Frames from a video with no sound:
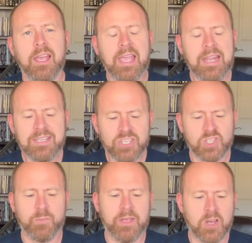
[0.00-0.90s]
And it's
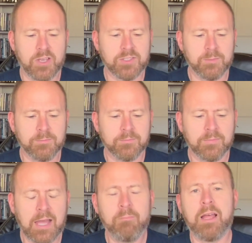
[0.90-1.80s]
just been awesome.
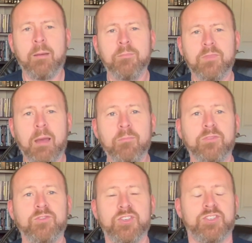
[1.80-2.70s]
I'm
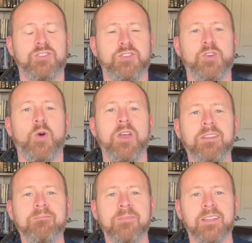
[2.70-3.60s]
just
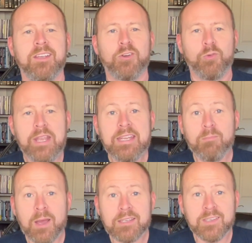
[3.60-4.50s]
enjoying reading it
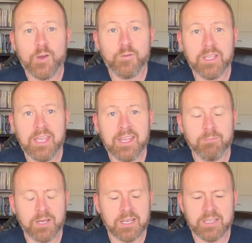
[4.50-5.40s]
myself again,
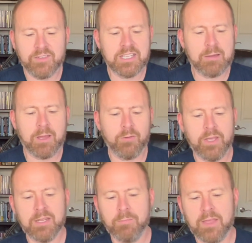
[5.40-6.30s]
because every time I
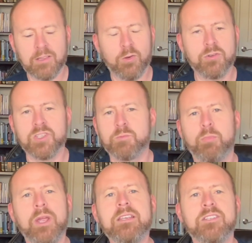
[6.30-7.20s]
read it, man, the Lord just
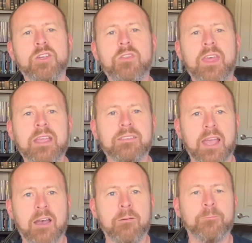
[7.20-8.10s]
brings new things
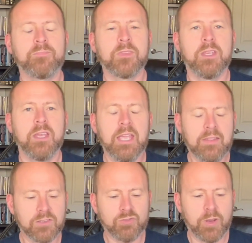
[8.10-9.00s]
out
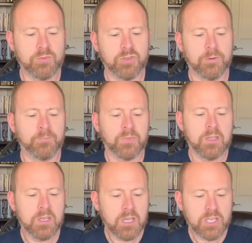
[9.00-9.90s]
in the scripture.
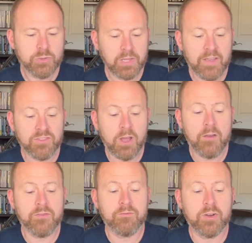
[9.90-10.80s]
So we left
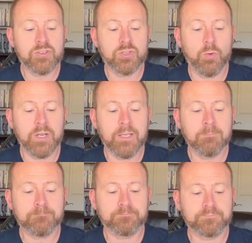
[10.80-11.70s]
off in verse 20
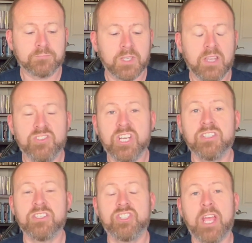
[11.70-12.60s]
of
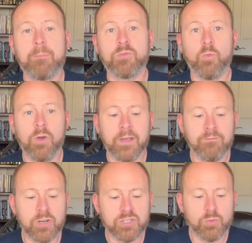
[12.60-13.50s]
Genesis chapter 1,
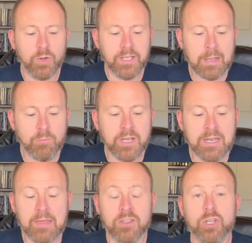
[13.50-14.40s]
verse 20. I'm reading
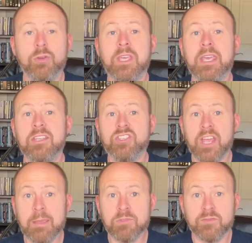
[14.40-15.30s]
now the New King
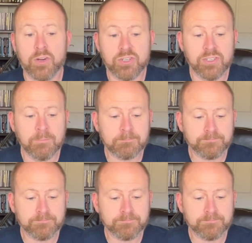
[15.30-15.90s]
James Version.